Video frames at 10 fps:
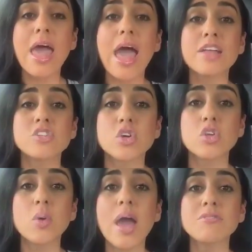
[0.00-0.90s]
And so
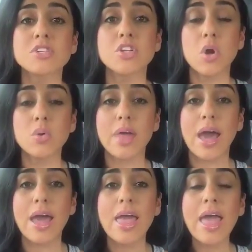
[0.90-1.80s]
you have to know
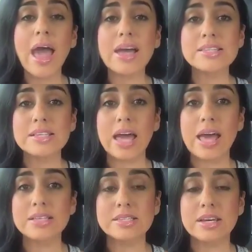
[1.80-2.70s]
that
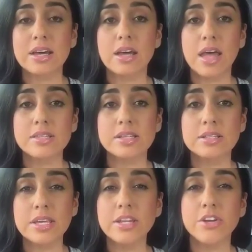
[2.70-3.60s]
as a
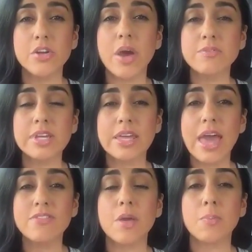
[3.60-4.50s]
leader, you have to
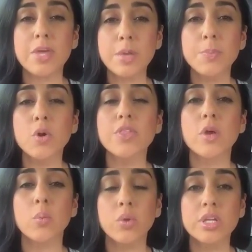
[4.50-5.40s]
get that people
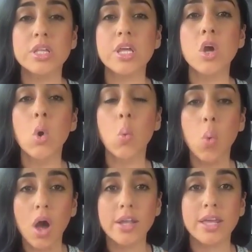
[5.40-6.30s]
that really
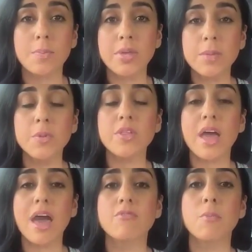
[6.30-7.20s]
want it, people that
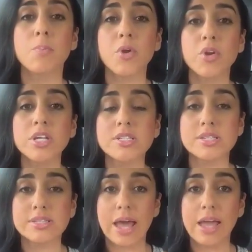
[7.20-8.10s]
have a burning
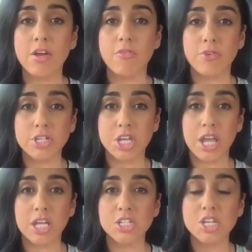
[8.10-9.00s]
desire for
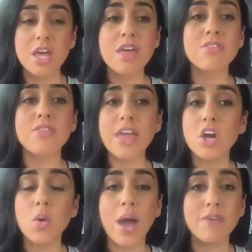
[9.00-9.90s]
change, they
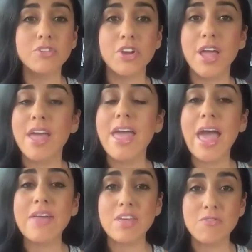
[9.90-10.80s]
go after it
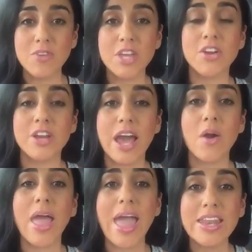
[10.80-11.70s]
and they figure it
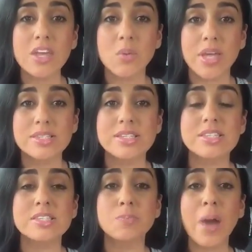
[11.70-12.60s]
out anyways
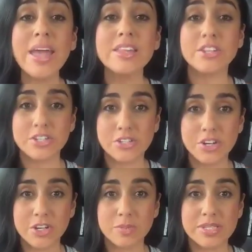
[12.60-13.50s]
despite their
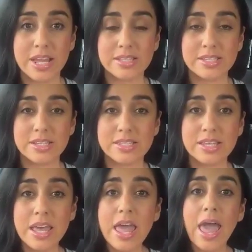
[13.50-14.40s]
circumstances.
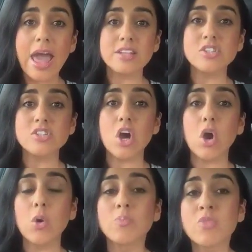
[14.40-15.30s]
And
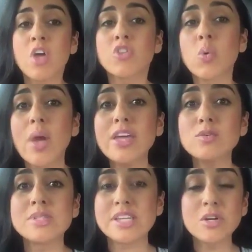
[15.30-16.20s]
so the way
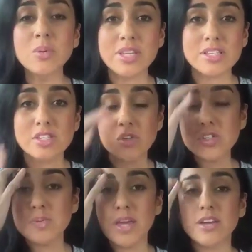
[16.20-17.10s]
you deal with
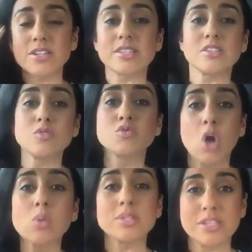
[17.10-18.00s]
excuse makers is you
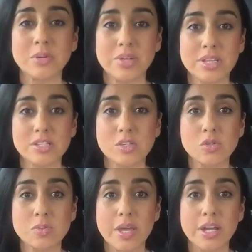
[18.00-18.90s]
don't deal with
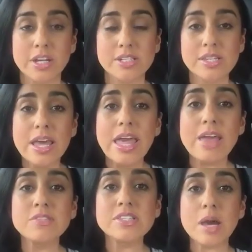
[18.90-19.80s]
excuse makers.
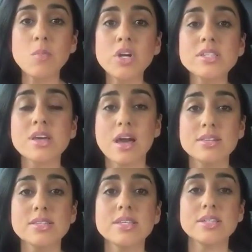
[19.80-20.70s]
If someone's
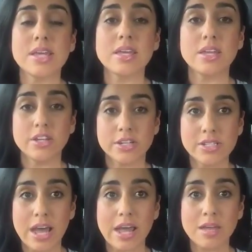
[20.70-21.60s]
constantly taking your
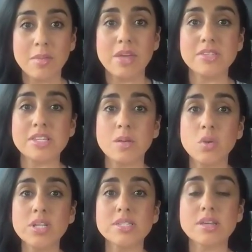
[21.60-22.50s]
time, if
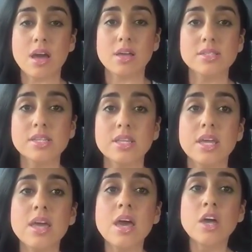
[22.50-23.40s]
someone's
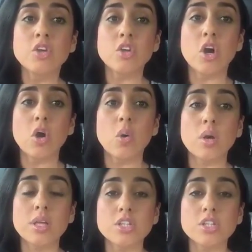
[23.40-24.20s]
constantly, you know,